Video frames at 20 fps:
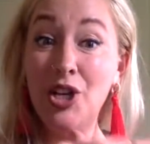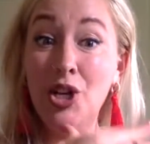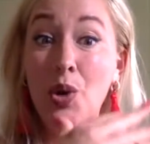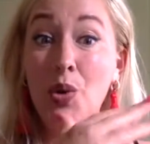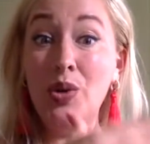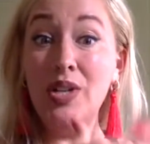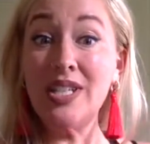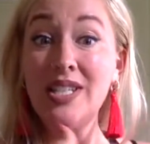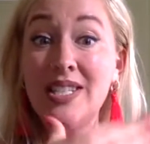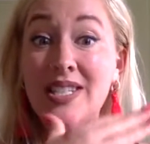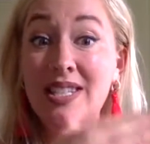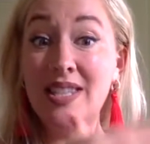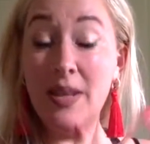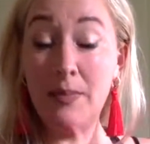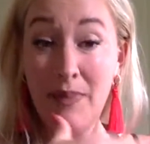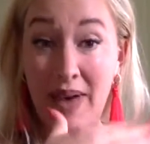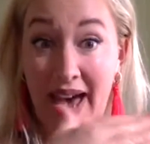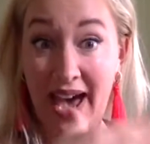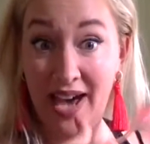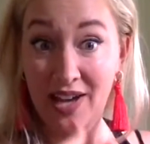notice the
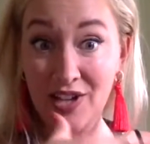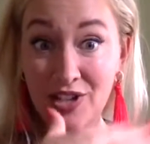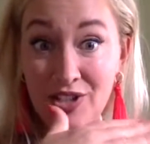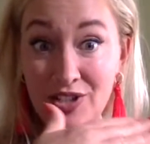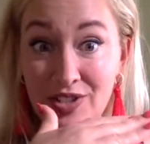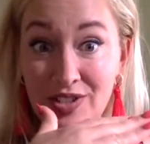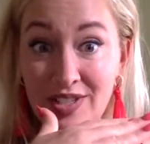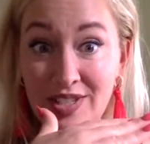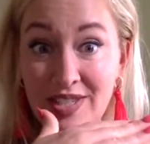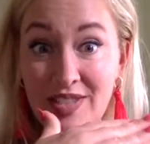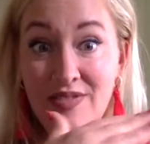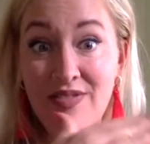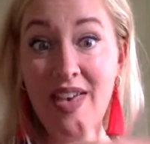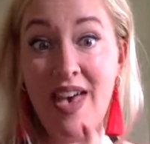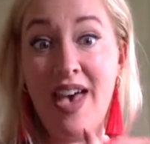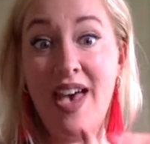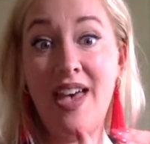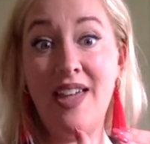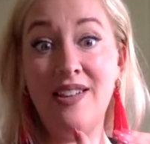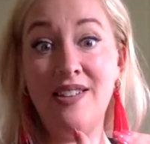patterns
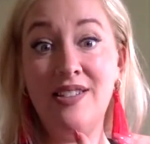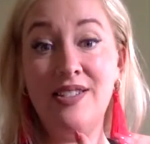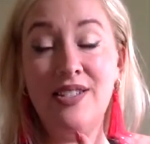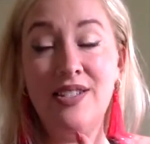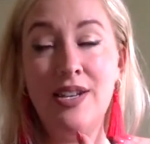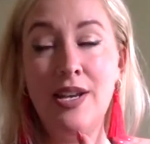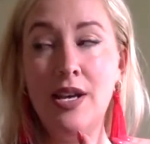that